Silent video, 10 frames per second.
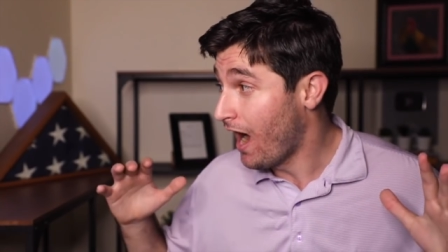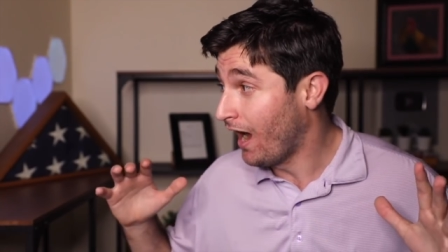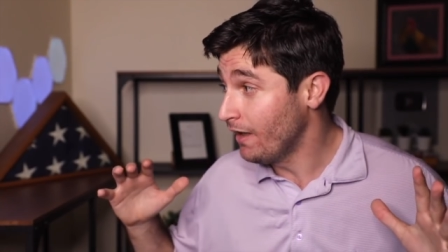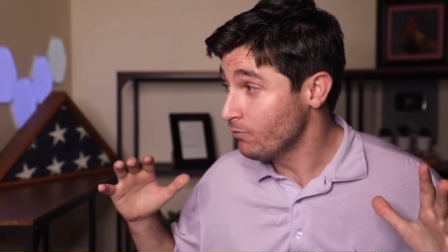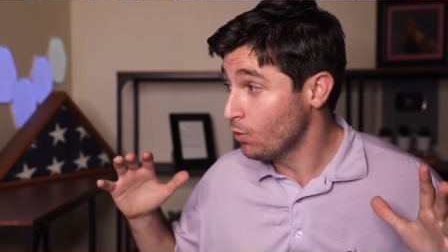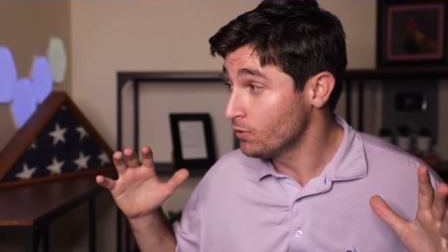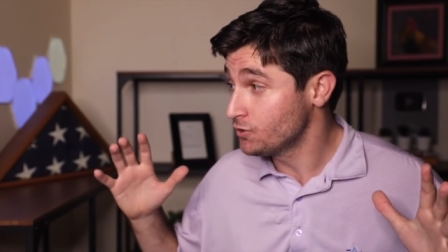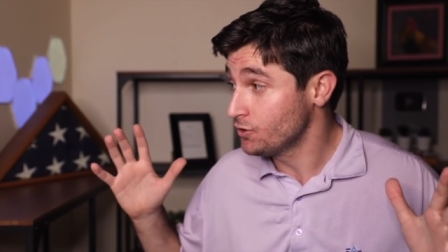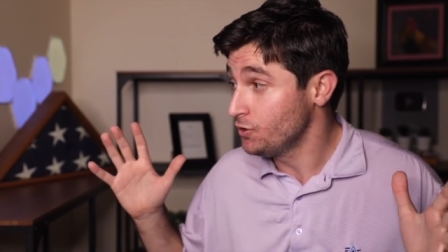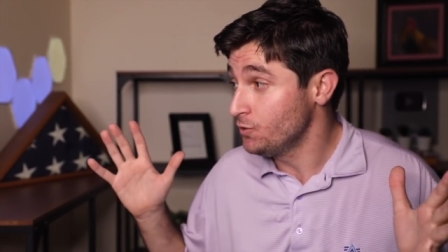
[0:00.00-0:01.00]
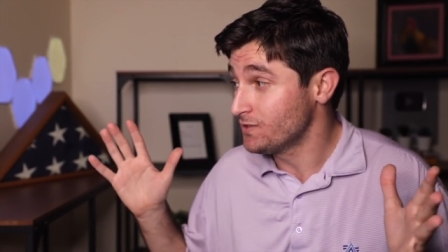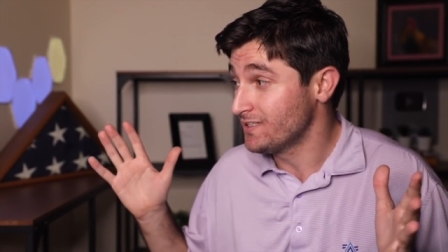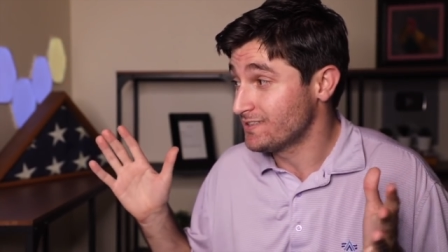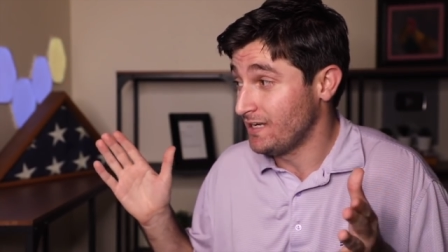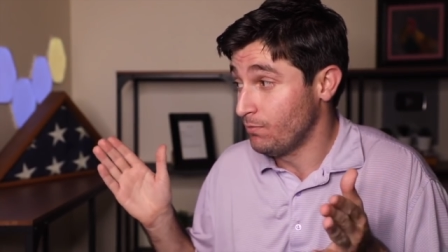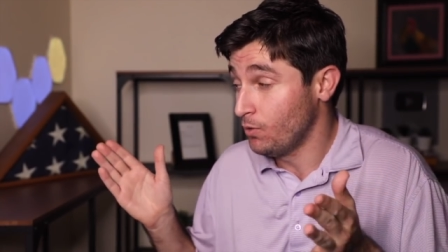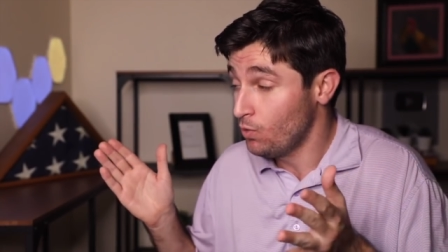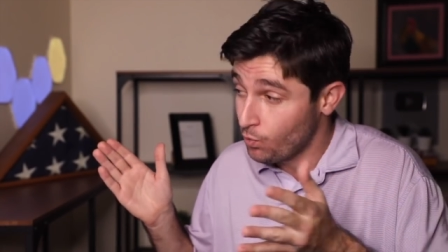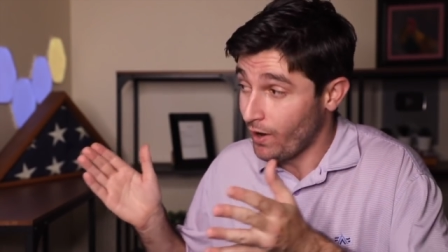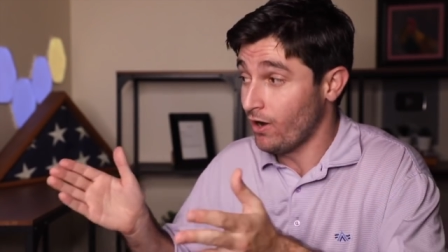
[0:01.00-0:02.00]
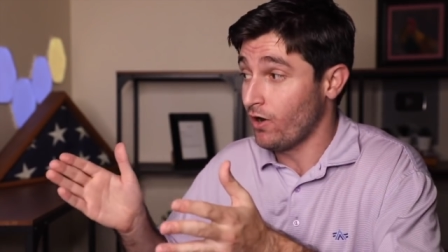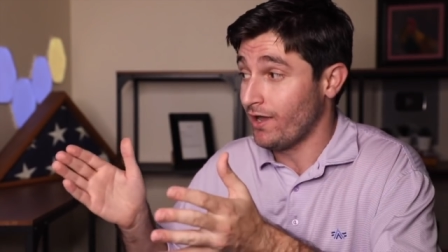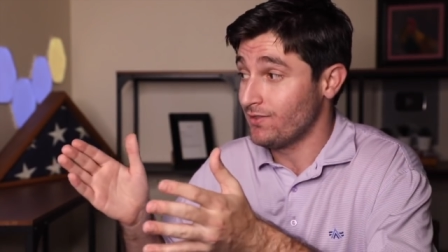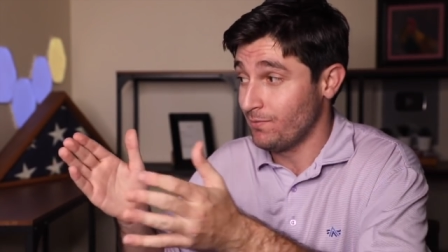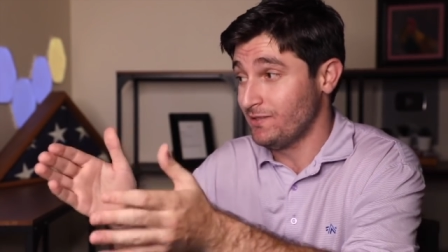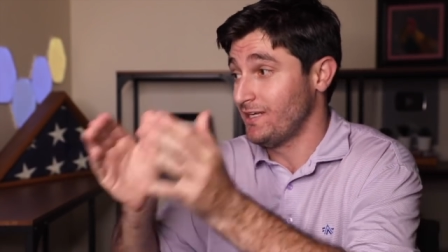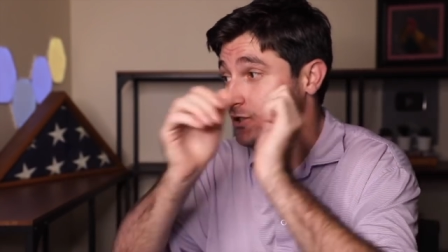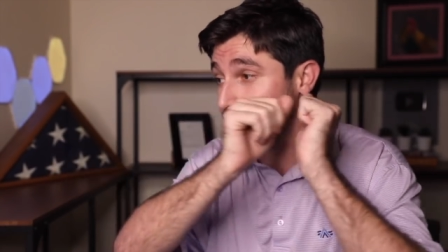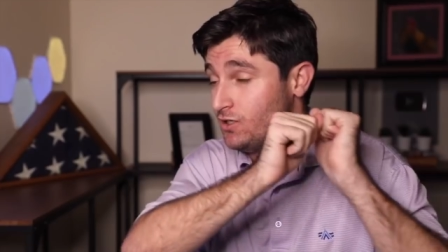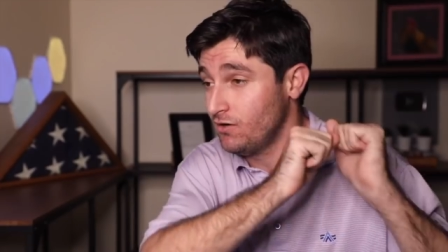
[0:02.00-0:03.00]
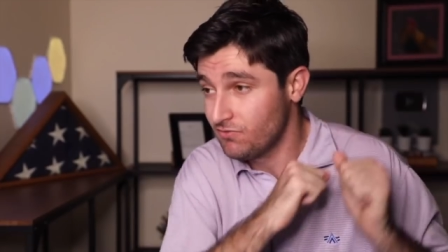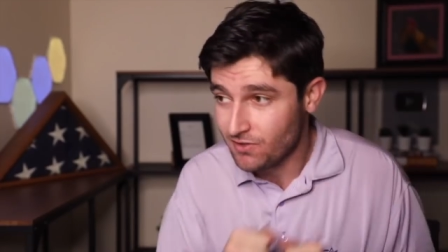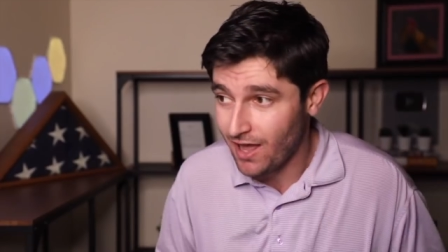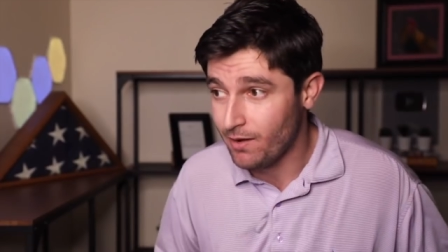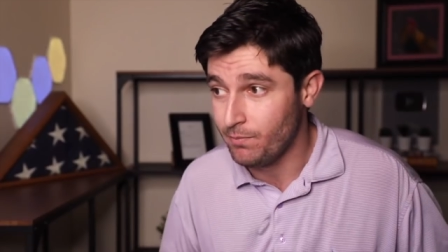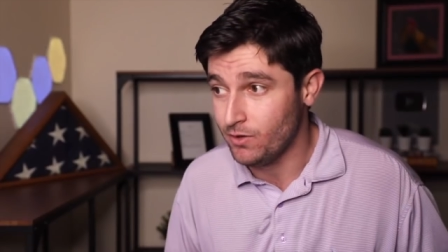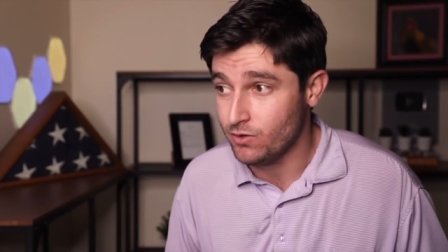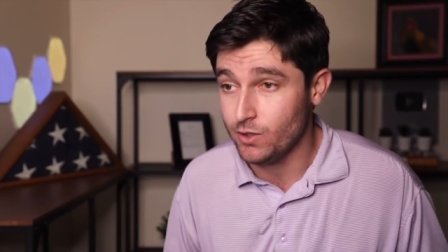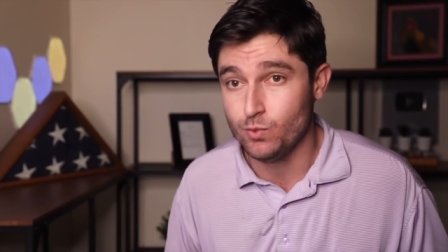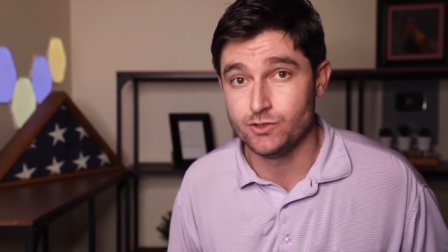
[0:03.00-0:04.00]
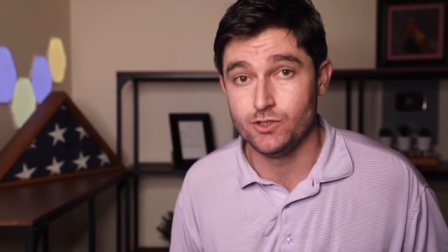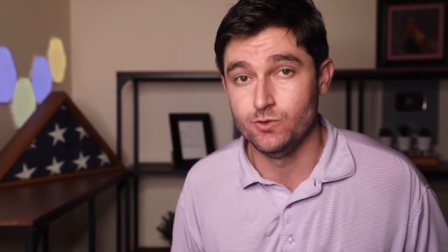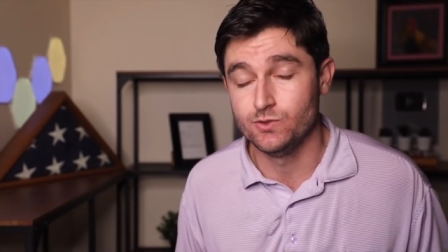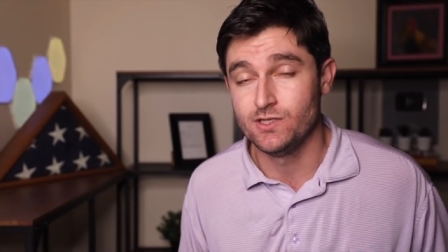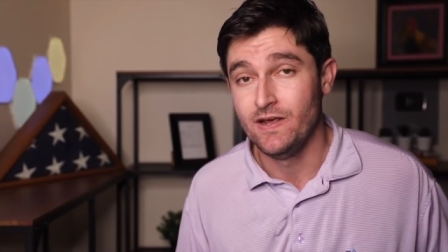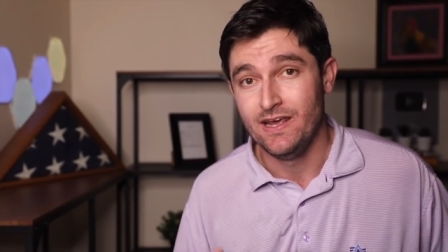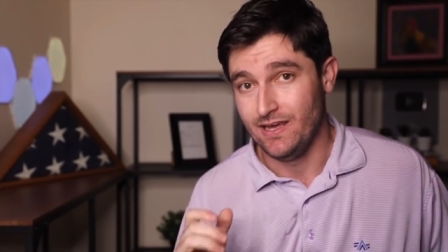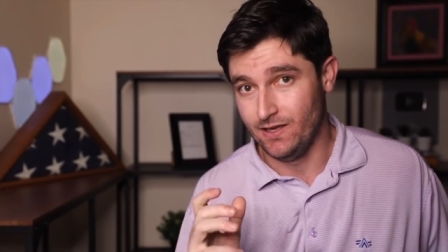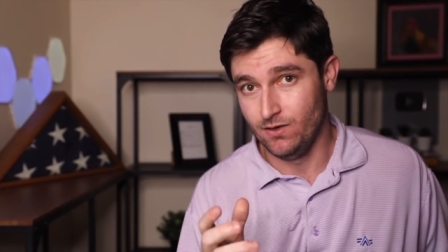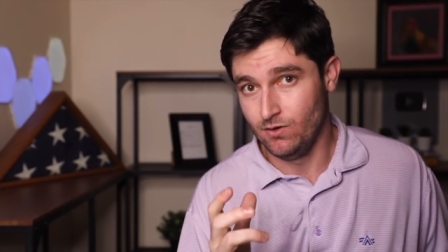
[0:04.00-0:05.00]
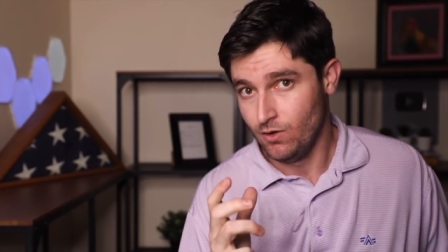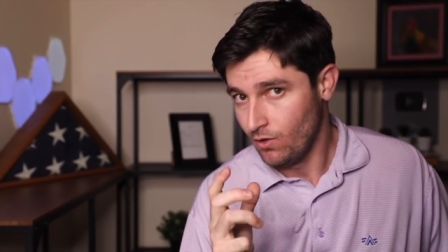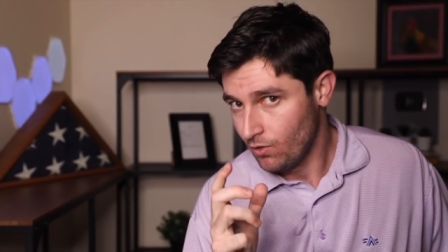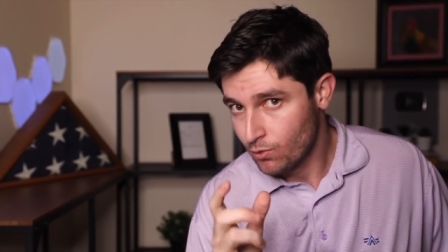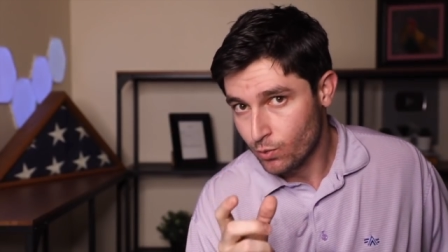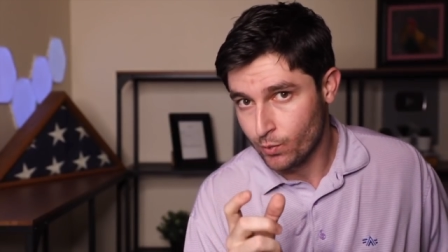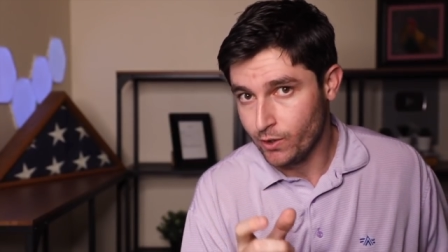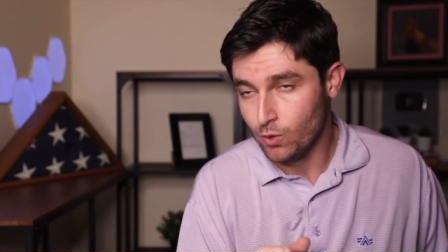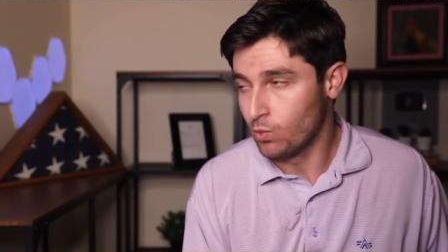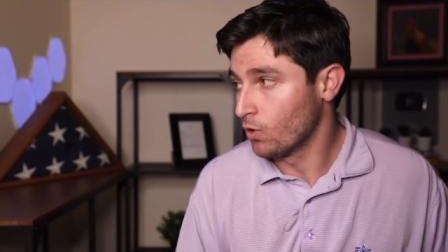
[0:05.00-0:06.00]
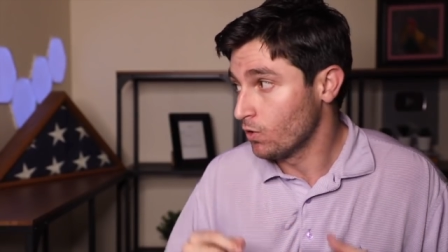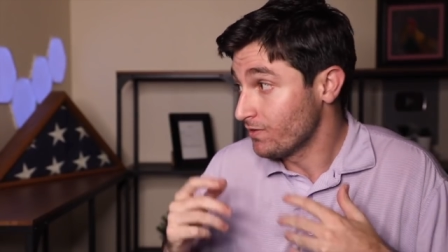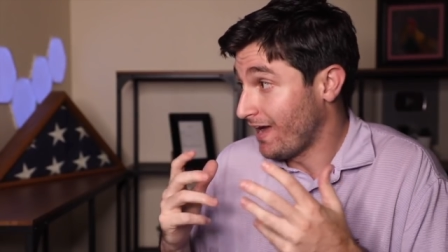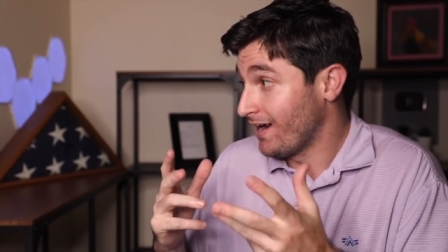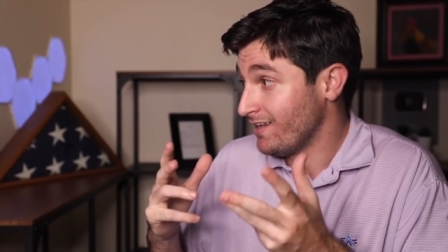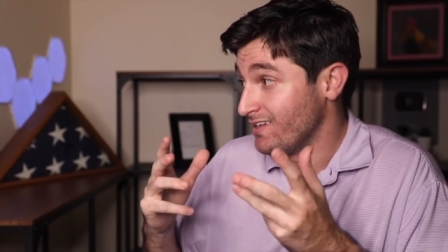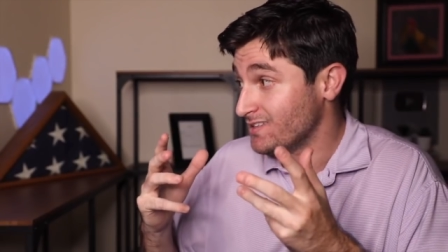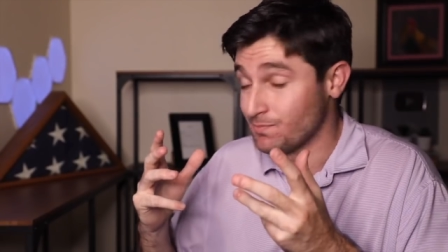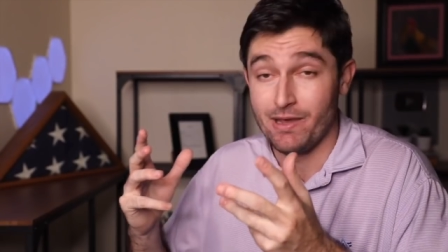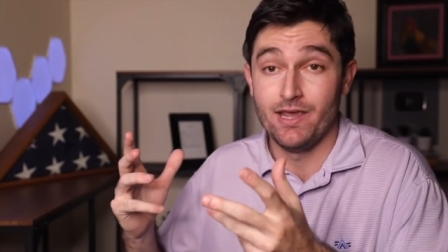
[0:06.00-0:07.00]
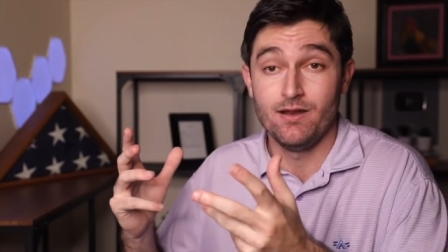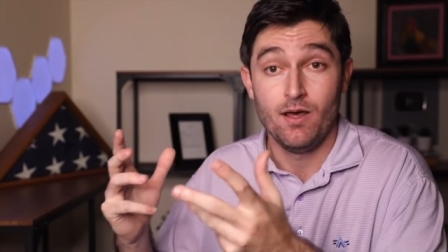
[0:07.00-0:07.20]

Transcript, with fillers: I am going to use an example where a limitation of liability was used in the real world that is made